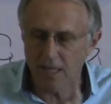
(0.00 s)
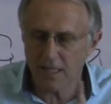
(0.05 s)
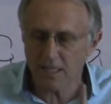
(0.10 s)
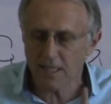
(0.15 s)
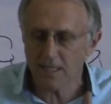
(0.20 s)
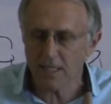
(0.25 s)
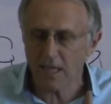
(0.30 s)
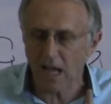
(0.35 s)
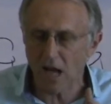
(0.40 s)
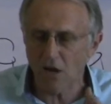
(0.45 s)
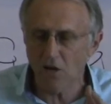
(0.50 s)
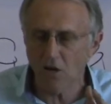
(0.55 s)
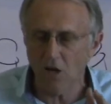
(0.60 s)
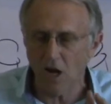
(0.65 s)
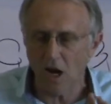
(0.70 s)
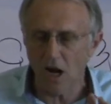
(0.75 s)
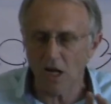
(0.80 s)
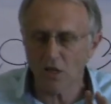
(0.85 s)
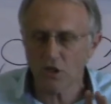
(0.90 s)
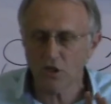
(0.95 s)
This is how
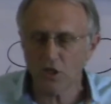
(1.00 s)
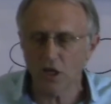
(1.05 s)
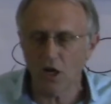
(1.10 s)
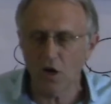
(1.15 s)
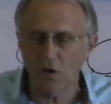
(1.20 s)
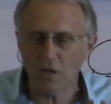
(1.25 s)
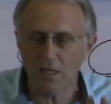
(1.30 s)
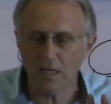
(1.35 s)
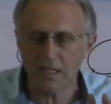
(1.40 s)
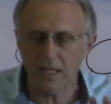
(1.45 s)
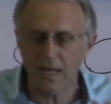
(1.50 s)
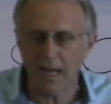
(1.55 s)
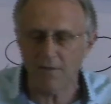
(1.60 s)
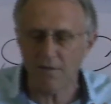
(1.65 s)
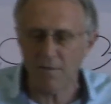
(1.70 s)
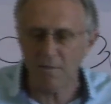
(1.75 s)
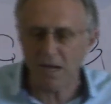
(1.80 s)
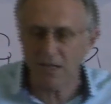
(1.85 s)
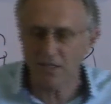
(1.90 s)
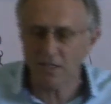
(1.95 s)
God showed his
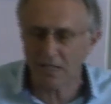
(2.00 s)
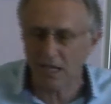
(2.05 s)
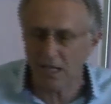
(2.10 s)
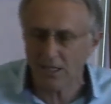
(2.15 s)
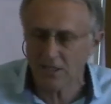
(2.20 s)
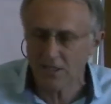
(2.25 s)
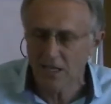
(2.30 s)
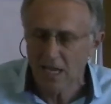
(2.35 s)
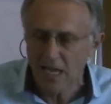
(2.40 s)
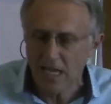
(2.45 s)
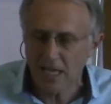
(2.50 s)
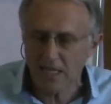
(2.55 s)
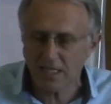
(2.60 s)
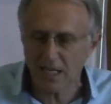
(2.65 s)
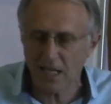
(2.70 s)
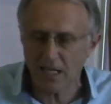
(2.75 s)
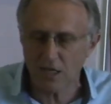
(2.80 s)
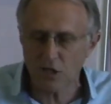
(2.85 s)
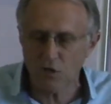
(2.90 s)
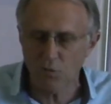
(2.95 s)
love amongst us. He
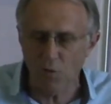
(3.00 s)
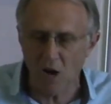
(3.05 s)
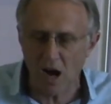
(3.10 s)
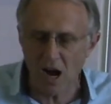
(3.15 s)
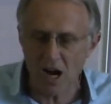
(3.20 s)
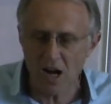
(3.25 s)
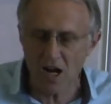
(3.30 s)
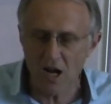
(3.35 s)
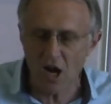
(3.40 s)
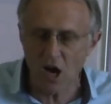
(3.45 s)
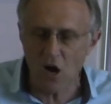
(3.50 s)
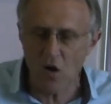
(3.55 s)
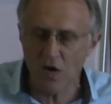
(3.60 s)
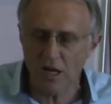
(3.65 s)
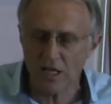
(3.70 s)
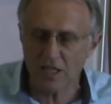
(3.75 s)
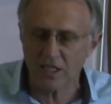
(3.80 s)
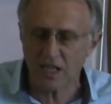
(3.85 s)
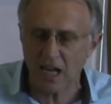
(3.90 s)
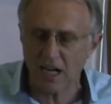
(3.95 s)
sent his one and
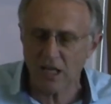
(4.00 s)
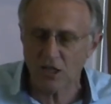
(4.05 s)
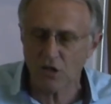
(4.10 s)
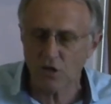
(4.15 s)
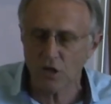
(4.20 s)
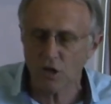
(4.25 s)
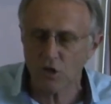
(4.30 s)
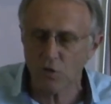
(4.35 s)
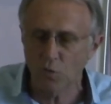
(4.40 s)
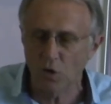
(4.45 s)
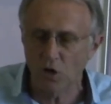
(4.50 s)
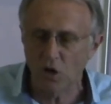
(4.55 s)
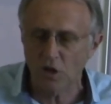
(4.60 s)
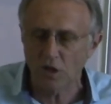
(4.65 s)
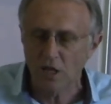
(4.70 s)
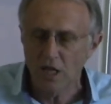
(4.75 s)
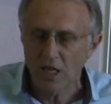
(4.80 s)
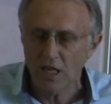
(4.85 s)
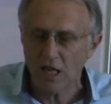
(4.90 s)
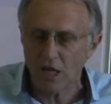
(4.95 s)
only Son into this
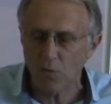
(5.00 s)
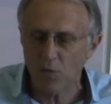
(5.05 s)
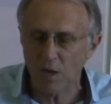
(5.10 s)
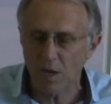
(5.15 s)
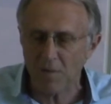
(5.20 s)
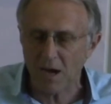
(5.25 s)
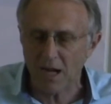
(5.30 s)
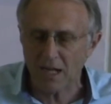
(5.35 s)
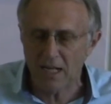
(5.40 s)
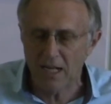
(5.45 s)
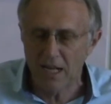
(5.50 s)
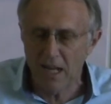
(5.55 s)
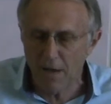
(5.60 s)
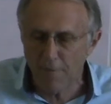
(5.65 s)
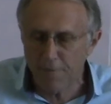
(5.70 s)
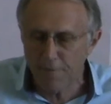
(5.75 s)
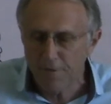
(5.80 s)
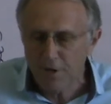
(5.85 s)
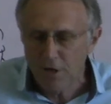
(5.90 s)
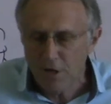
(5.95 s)
world that we might
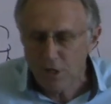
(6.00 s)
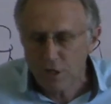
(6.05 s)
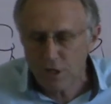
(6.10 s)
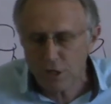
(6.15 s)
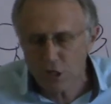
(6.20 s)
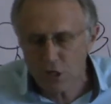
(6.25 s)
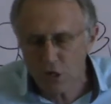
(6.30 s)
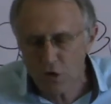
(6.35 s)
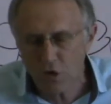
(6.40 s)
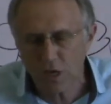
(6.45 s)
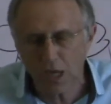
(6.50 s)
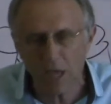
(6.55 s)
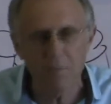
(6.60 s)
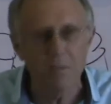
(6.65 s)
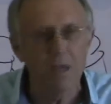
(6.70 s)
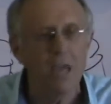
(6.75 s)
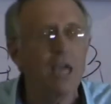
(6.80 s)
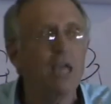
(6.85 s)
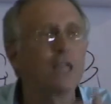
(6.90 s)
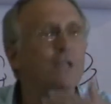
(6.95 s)
live through
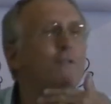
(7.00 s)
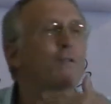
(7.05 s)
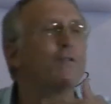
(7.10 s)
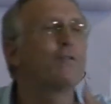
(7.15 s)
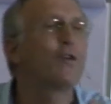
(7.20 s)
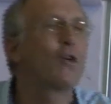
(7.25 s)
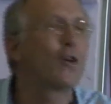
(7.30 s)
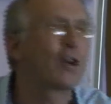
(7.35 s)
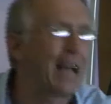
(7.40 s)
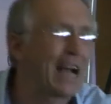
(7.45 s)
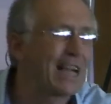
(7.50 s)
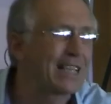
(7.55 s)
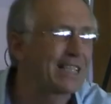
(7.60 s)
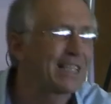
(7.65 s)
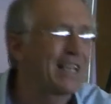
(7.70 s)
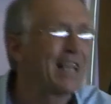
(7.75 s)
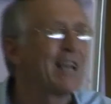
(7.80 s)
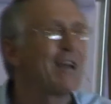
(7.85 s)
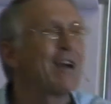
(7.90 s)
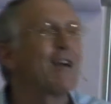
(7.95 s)
him. It's for
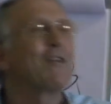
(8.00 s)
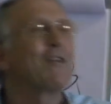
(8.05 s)
us.